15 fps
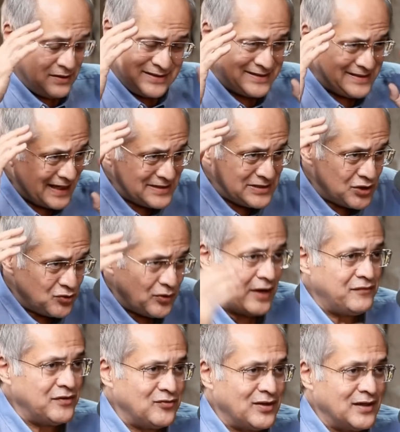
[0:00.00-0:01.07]
says it to
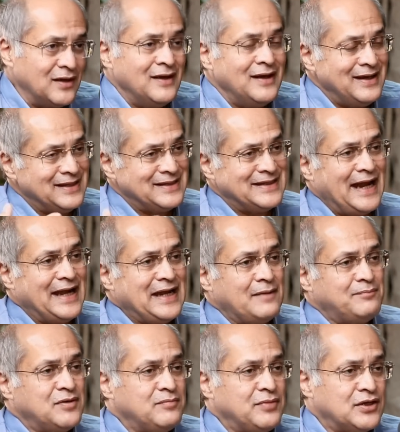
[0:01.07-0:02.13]
everyone. That
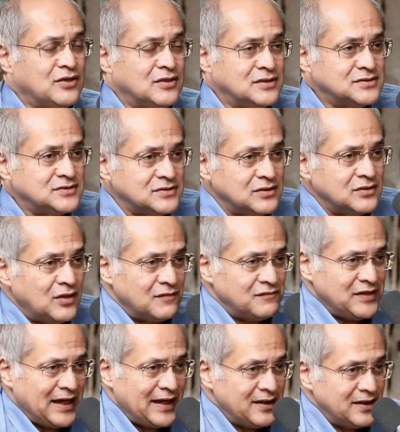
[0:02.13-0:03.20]
happened because
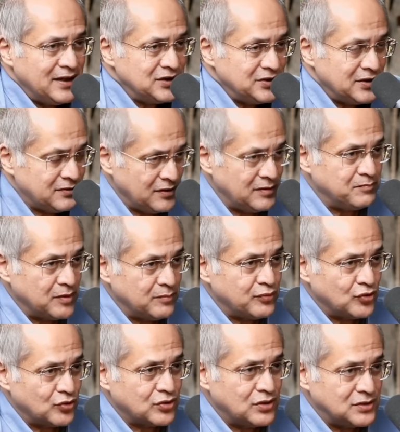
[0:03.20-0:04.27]
of the anti-aging treatment
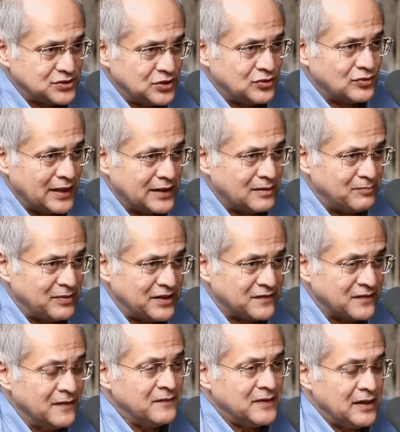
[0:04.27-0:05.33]
protocol she took at our
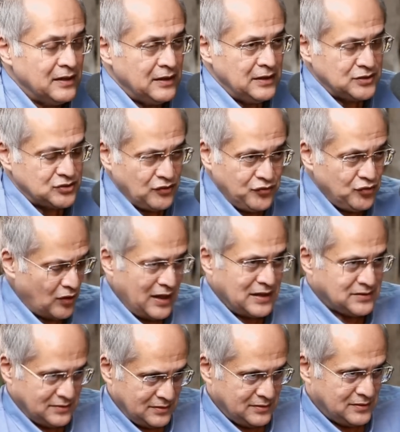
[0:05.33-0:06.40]
place. So
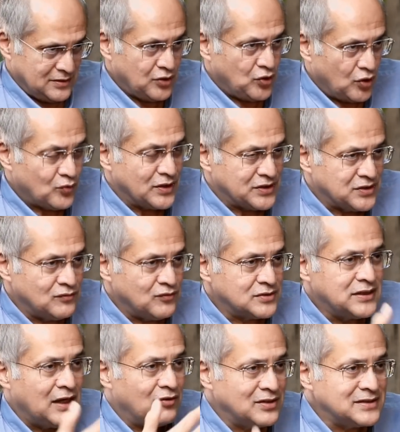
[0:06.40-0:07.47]
your question
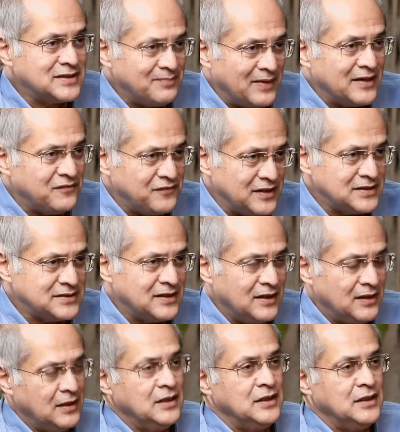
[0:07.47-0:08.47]
was, how does it manifest?